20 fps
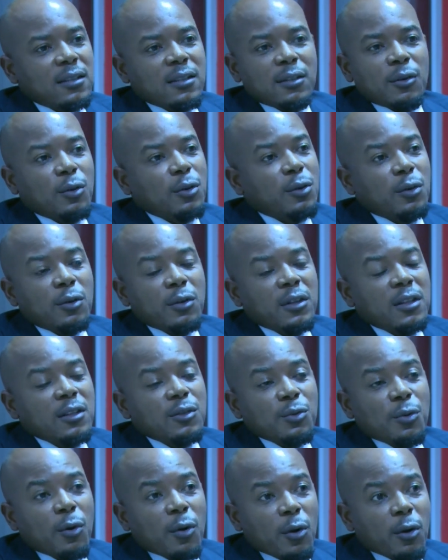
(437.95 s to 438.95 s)
you know, this
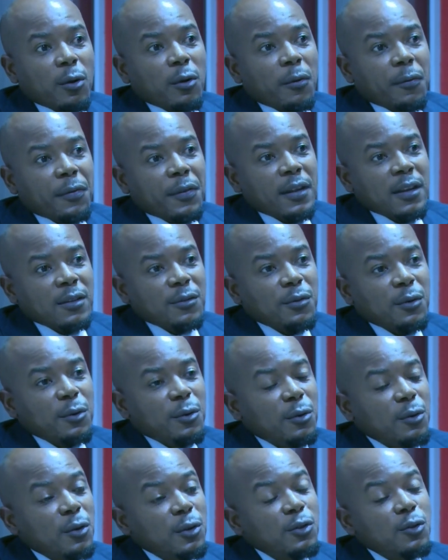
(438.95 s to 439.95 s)
whole lot of things for you not